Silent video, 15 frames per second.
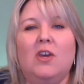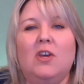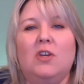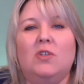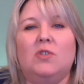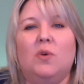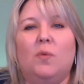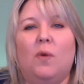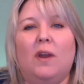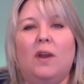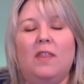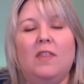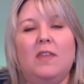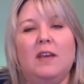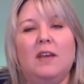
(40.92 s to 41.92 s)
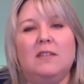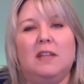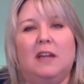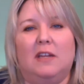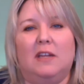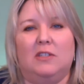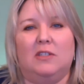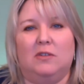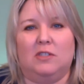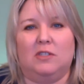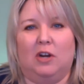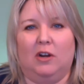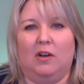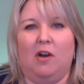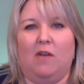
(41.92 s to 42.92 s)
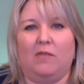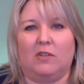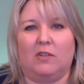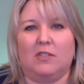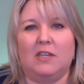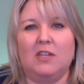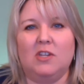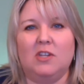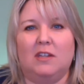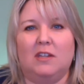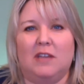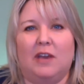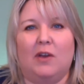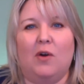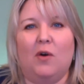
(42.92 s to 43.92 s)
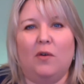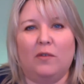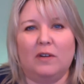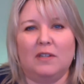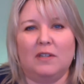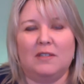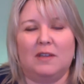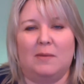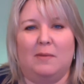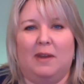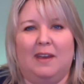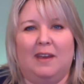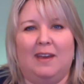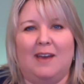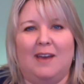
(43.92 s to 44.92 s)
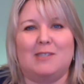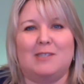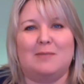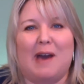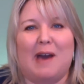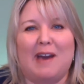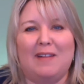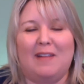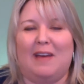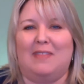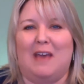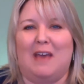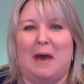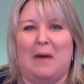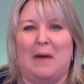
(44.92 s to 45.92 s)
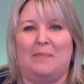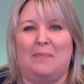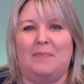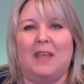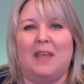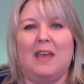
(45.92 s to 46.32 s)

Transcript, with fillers: So one of the things that I do to start a conversation is I go over to somebody, I smile at them,